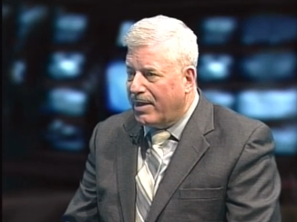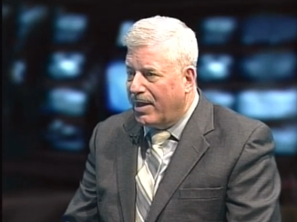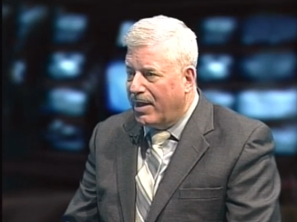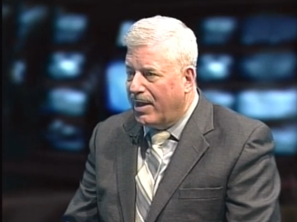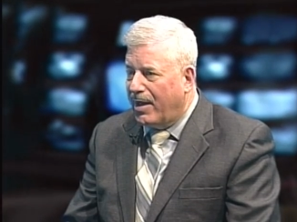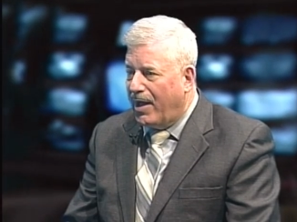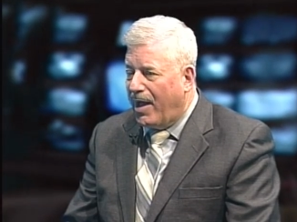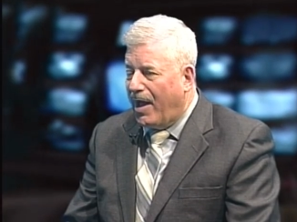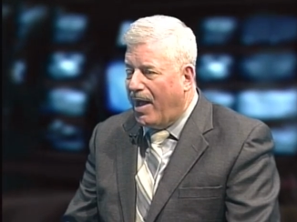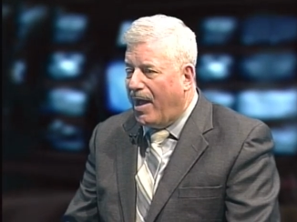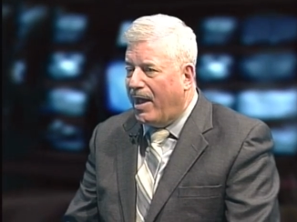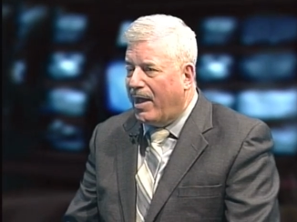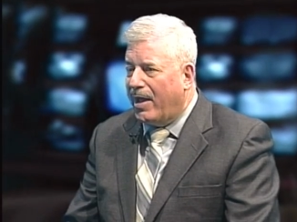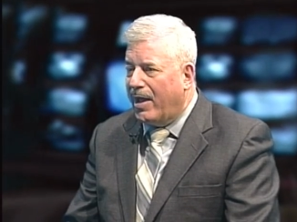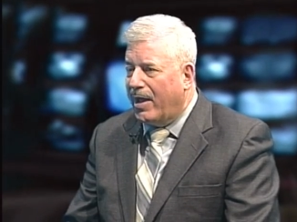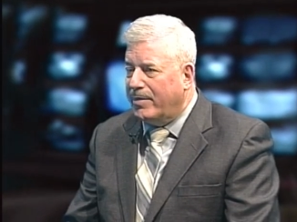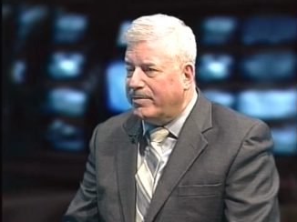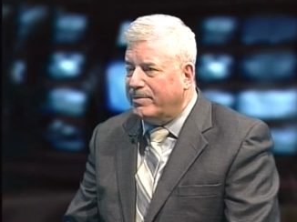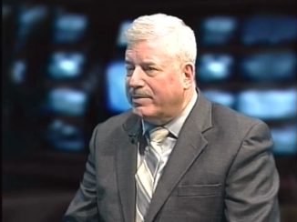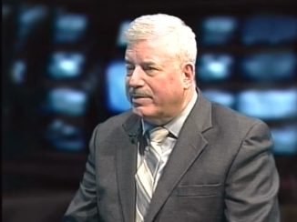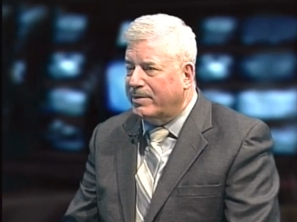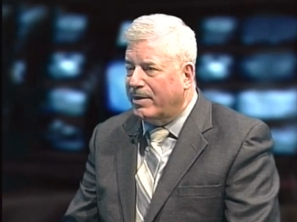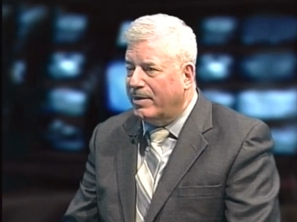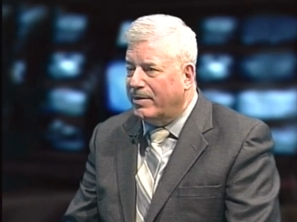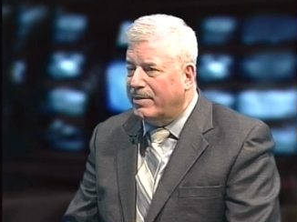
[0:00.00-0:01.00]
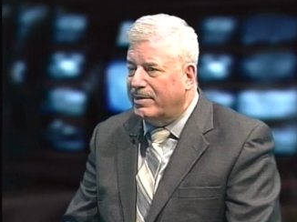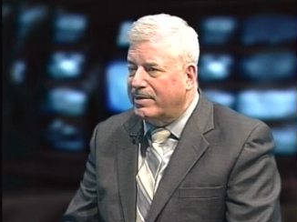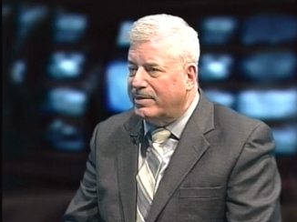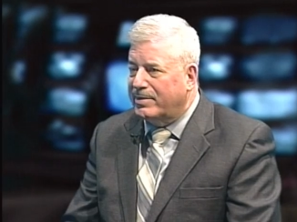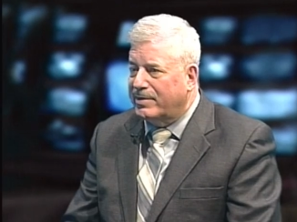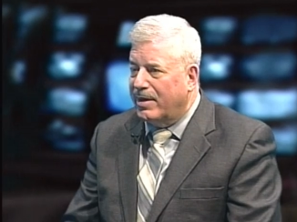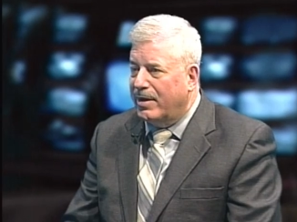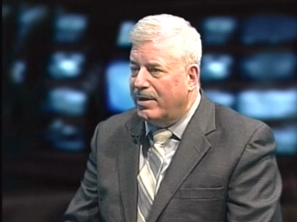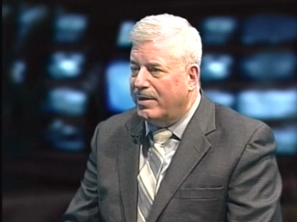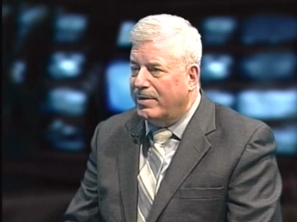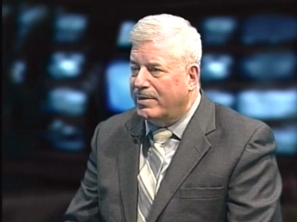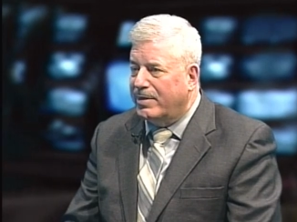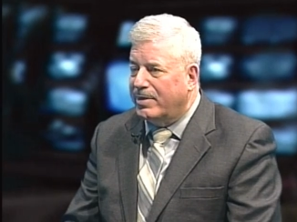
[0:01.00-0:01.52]
Hi, I'm
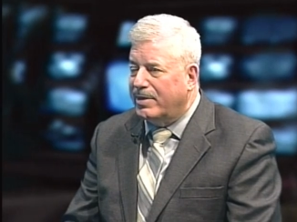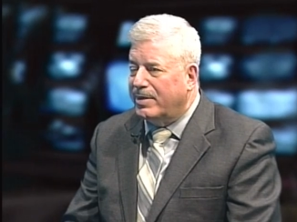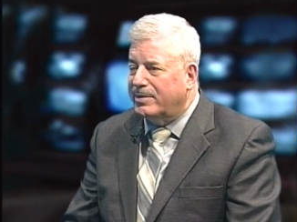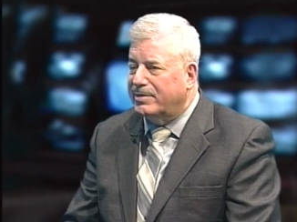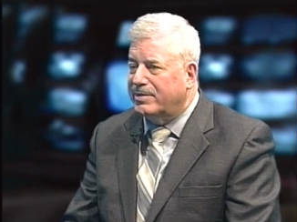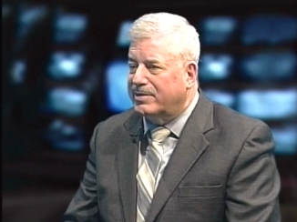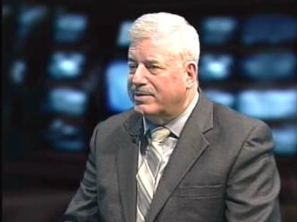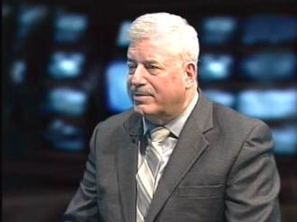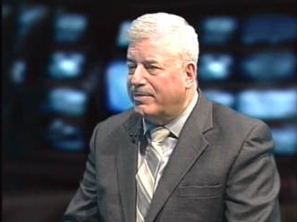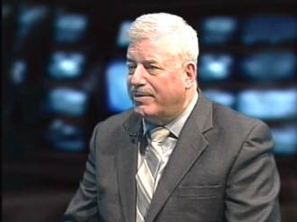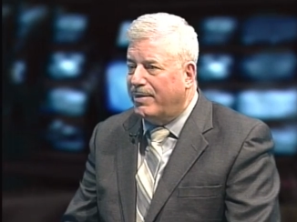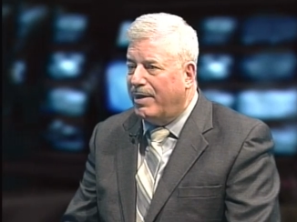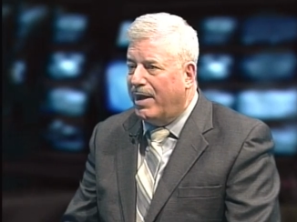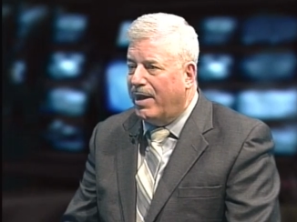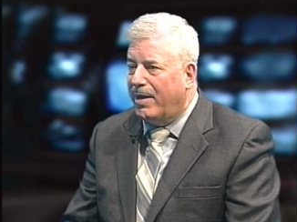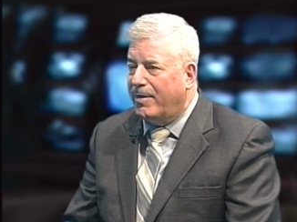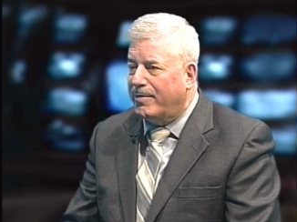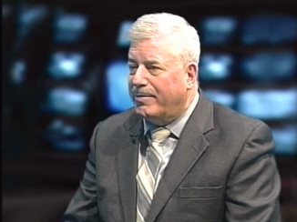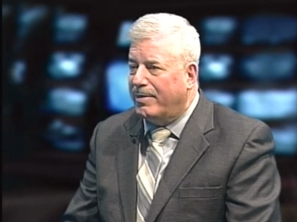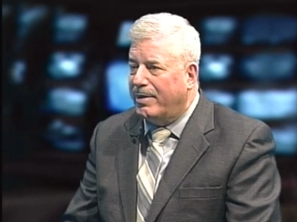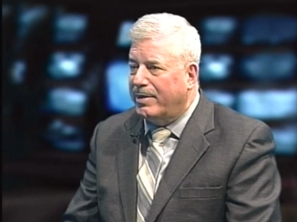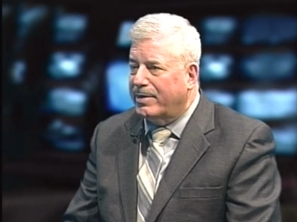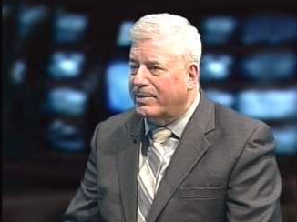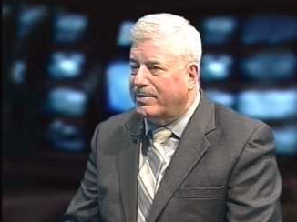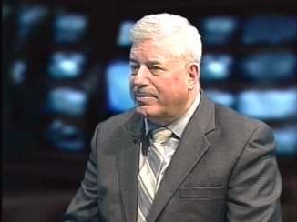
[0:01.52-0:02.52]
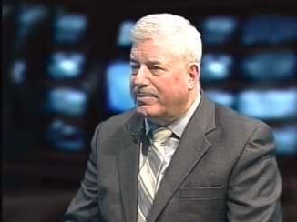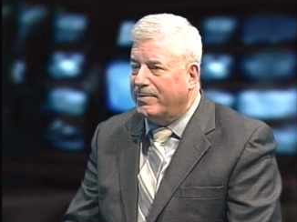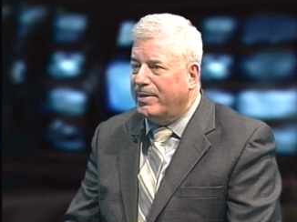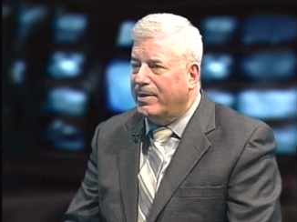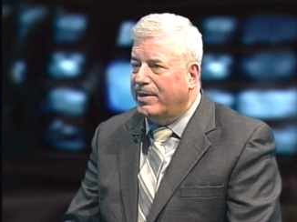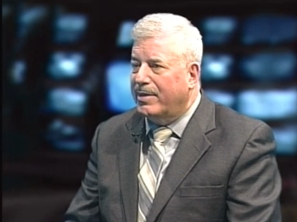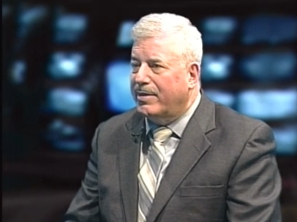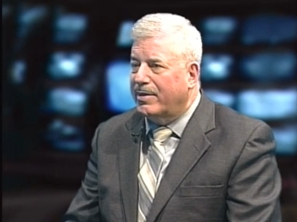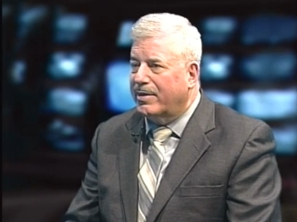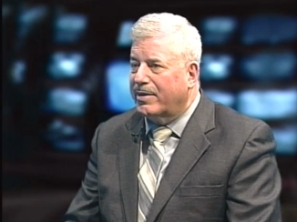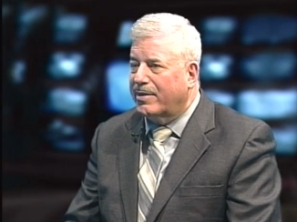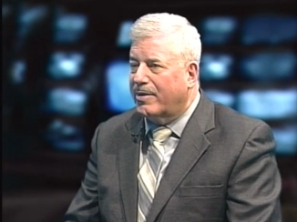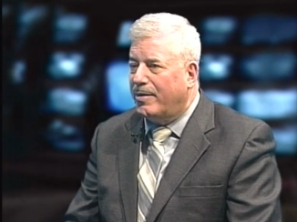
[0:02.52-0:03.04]
so-and-so, and this is why I want to be
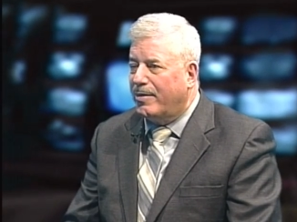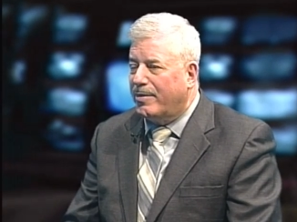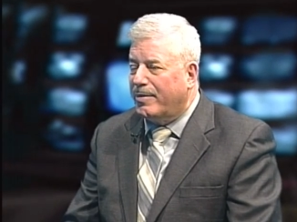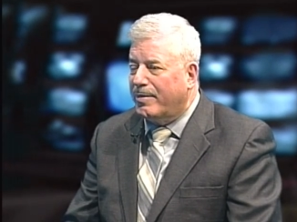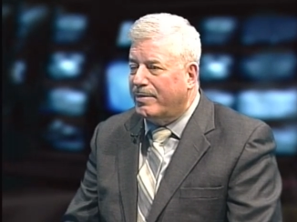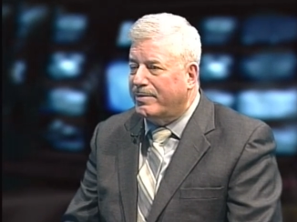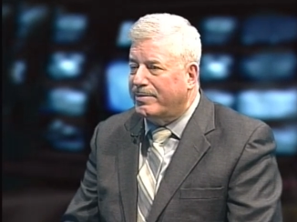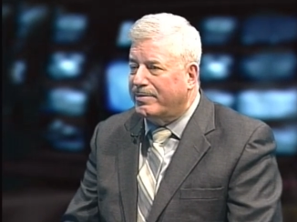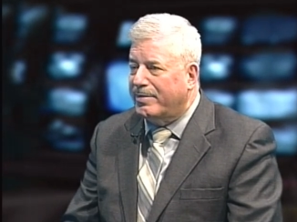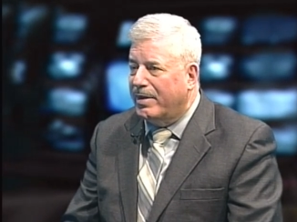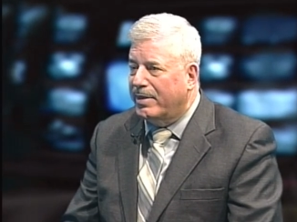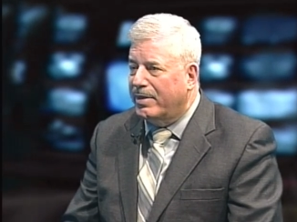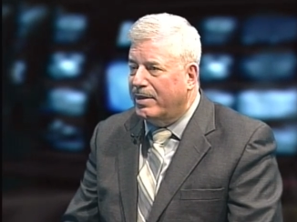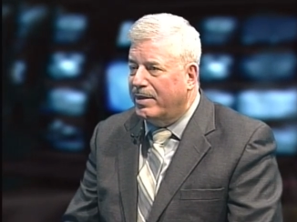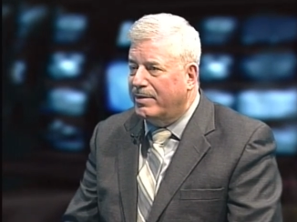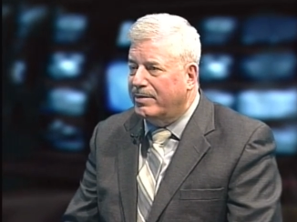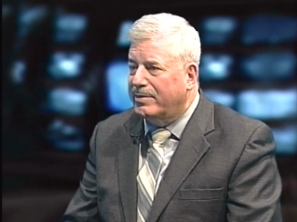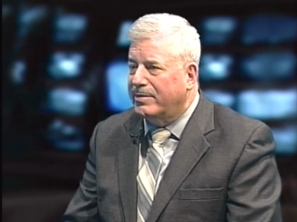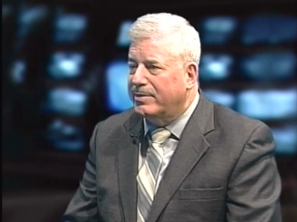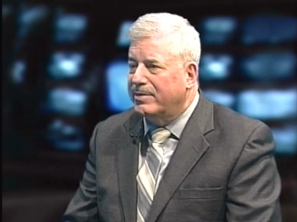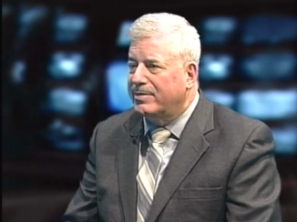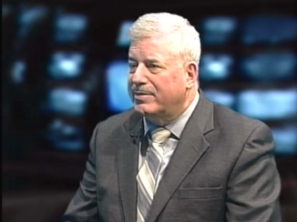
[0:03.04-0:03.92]
a Coro Fellow?